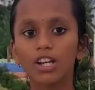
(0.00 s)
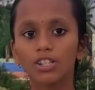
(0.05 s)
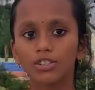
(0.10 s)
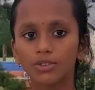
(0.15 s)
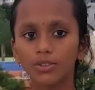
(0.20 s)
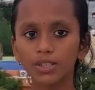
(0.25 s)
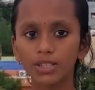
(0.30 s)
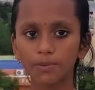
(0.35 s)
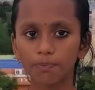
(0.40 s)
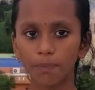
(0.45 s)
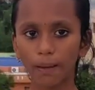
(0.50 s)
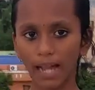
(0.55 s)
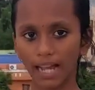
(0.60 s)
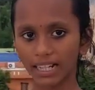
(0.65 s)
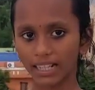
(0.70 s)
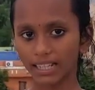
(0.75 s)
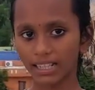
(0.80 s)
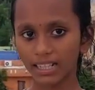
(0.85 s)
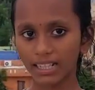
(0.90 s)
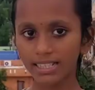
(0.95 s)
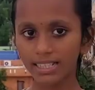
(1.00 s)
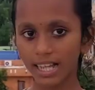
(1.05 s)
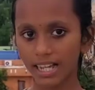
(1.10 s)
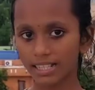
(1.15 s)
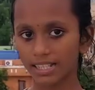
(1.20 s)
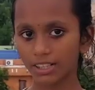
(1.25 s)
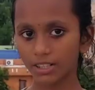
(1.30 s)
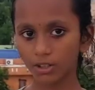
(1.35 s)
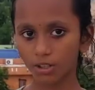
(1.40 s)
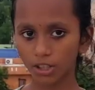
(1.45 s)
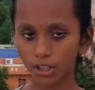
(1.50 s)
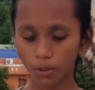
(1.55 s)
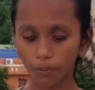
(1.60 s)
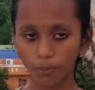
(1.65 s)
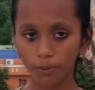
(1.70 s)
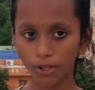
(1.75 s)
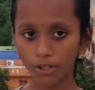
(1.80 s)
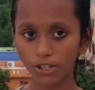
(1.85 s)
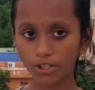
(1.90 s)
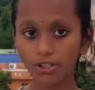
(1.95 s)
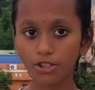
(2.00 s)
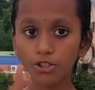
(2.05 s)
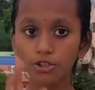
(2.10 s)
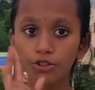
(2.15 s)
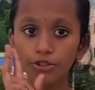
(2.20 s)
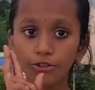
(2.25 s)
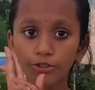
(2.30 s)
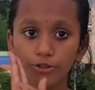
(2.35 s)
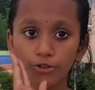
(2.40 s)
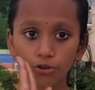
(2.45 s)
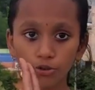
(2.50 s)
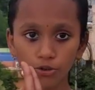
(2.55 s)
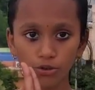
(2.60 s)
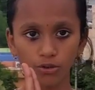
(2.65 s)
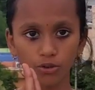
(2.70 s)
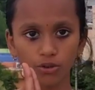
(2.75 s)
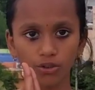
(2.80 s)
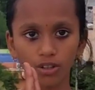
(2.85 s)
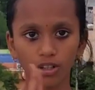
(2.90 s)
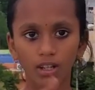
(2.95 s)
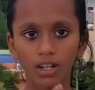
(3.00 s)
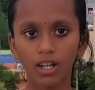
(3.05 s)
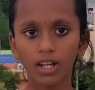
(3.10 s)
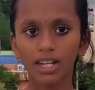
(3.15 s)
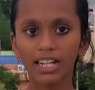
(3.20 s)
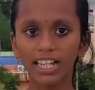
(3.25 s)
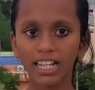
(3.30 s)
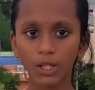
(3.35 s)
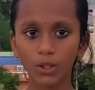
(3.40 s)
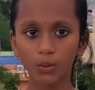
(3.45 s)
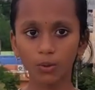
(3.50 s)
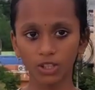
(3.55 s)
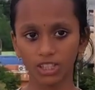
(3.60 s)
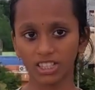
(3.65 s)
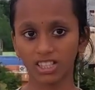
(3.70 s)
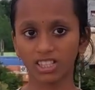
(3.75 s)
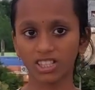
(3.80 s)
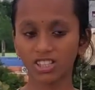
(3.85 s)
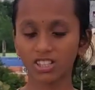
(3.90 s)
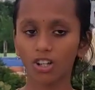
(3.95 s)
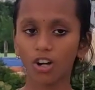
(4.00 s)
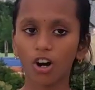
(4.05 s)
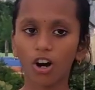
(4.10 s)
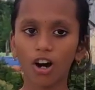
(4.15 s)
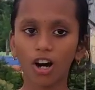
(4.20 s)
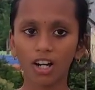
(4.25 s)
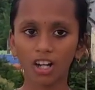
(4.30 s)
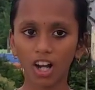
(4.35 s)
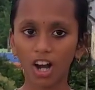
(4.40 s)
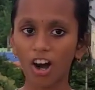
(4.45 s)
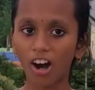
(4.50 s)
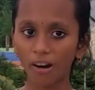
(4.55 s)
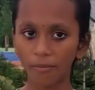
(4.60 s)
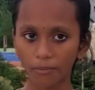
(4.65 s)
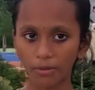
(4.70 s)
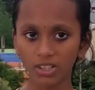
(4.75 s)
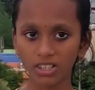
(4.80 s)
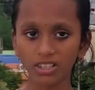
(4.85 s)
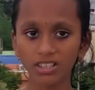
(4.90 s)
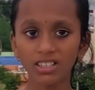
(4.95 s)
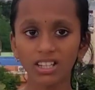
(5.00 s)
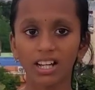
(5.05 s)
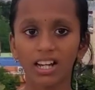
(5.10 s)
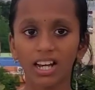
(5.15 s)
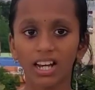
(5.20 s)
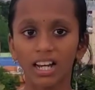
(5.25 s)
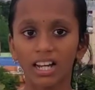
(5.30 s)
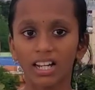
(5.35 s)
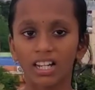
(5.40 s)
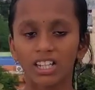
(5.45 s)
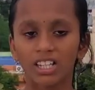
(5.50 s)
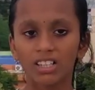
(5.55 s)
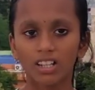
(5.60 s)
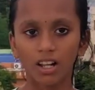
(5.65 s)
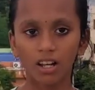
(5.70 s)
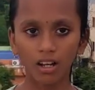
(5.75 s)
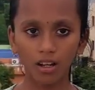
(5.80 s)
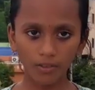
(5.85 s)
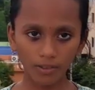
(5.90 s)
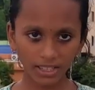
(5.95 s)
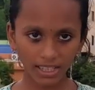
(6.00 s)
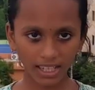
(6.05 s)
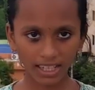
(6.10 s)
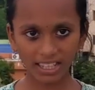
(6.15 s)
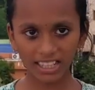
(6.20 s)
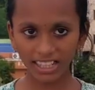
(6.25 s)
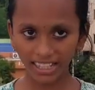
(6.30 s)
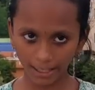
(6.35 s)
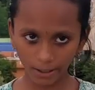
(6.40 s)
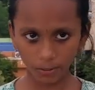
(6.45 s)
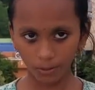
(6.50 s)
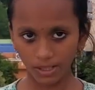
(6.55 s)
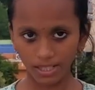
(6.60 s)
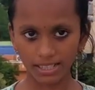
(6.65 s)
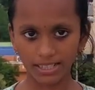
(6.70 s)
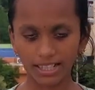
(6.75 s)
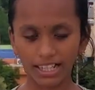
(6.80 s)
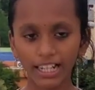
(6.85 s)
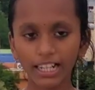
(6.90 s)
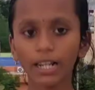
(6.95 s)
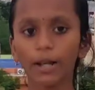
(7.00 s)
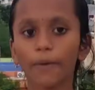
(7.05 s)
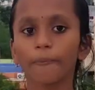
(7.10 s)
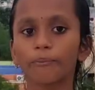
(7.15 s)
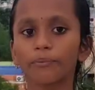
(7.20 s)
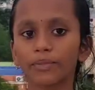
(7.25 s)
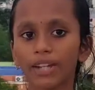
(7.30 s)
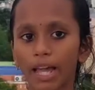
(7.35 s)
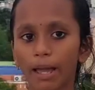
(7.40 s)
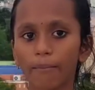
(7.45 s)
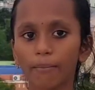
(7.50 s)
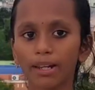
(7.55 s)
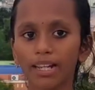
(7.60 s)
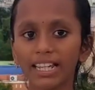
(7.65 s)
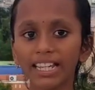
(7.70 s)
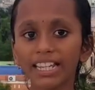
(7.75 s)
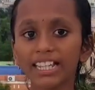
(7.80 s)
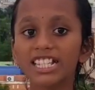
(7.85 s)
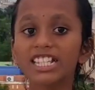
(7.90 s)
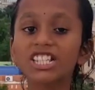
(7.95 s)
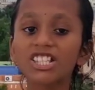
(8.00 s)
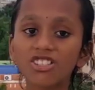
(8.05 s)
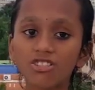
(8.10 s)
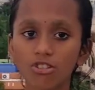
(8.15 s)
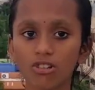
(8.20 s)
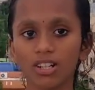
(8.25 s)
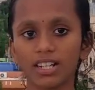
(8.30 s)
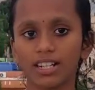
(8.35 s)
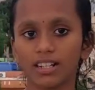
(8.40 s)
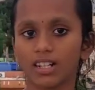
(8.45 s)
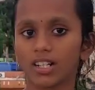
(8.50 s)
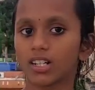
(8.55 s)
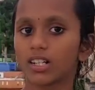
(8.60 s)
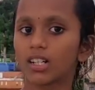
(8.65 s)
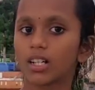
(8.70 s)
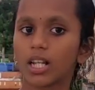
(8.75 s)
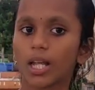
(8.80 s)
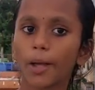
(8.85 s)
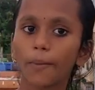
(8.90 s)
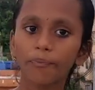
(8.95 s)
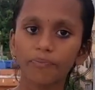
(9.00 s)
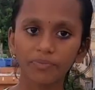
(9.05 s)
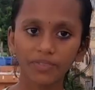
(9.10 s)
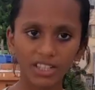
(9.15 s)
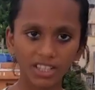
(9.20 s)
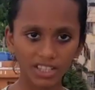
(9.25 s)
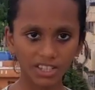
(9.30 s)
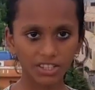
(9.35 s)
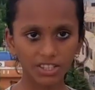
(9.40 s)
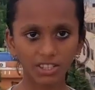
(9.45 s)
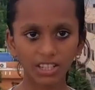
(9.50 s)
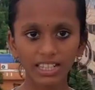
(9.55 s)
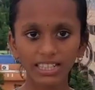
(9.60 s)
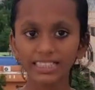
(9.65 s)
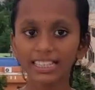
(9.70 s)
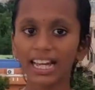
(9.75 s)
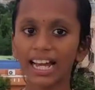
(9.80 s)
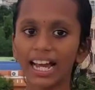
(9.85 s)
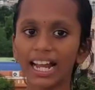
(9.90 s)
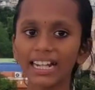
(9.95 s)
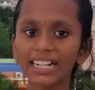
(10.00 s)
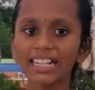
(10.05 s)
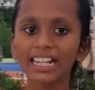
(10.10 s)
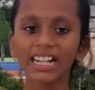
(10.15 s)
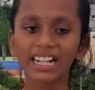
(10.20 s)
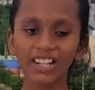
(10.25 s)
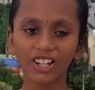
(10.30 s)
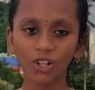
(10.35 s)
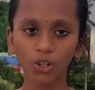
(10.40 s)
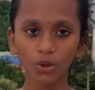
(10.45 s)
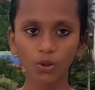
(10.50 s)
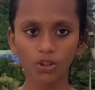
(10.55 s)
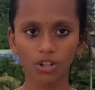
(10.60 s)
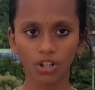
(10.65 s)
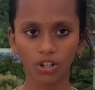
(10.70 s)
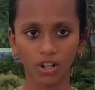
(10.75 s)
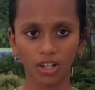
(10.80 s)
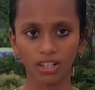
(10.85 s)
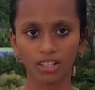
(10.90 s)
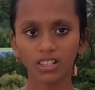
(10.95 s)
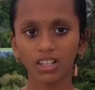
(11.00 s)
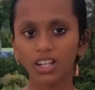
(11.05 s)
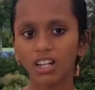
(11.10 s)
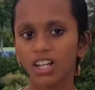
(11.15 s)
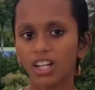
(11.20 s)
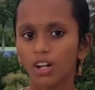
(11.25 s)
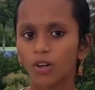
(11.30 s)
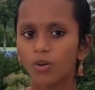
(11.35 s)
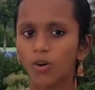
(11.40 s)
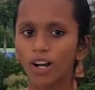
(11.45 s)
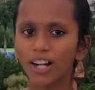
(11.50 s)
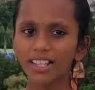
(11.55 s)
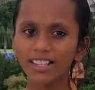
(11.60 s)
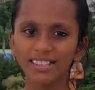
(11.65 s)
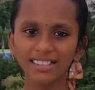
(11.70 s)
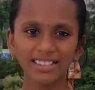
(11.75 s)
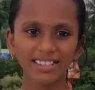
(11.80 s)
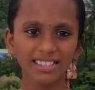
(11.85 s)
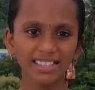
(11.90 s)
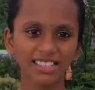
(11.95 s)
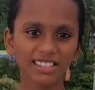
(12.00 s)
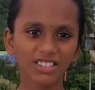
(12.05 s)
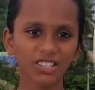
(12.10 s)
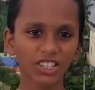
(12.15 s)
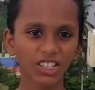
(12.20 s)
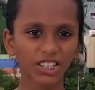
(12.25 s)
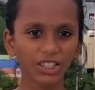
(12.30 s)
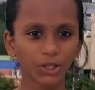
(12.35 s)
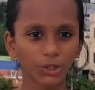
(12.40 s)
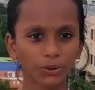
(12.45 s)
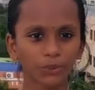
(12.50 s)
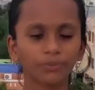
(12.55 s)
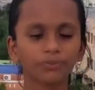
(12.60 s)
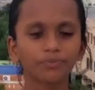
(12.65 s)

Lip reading: So this pancreas, as I told you, produces two liquids or hormones which are in liquid state, namely insulin and glucagon. What does this insulin do?